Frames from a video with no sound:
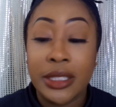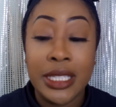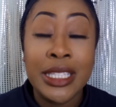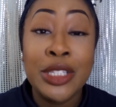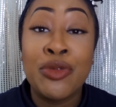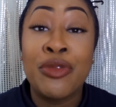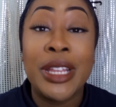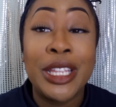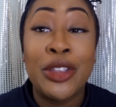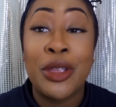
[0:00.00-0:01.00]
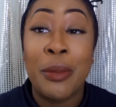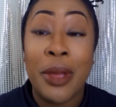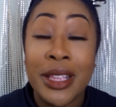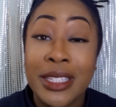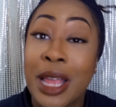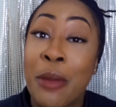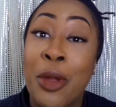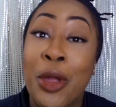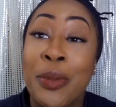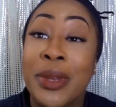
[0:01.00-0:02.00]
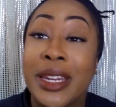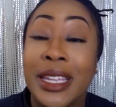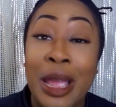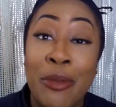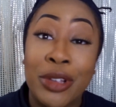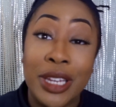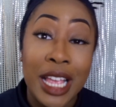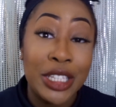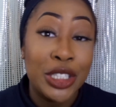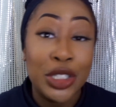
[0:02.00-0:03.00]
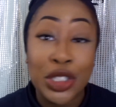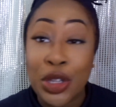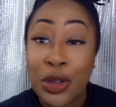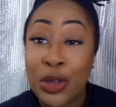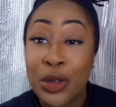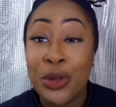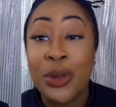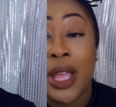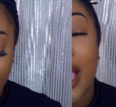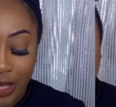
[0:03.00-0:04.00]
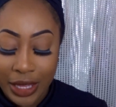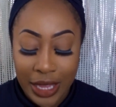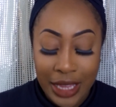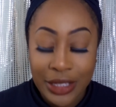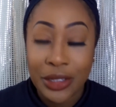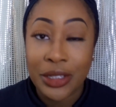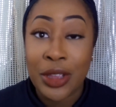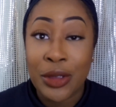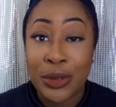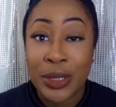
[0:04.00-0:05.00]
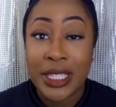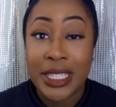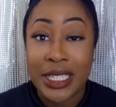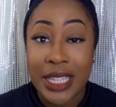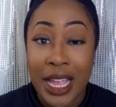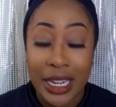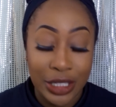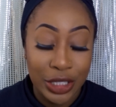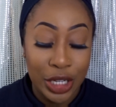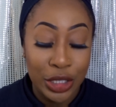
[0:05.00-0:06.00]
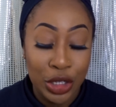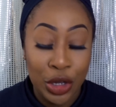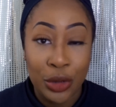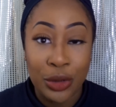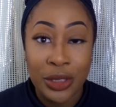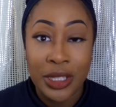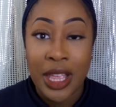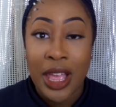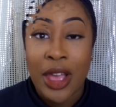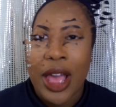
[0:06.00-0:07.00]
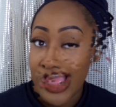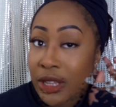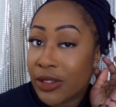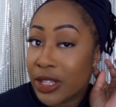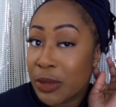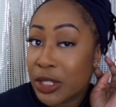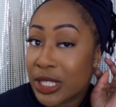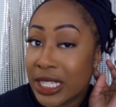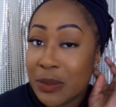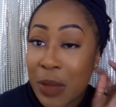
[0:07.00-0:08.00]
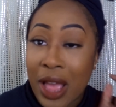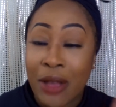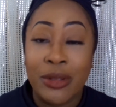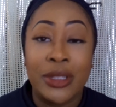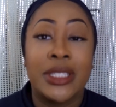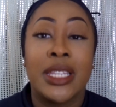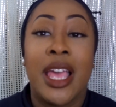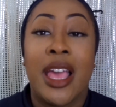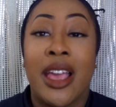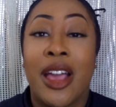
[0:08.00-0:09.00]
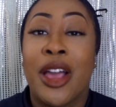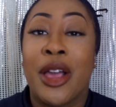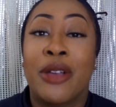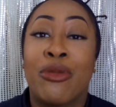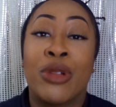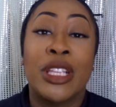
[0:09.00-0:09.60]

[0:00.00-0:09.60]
This is really cute in person. I'm hoping that the camera could actually show you. Yeah, so those were the 6 eyelashes I chose. So altogether I spent £6.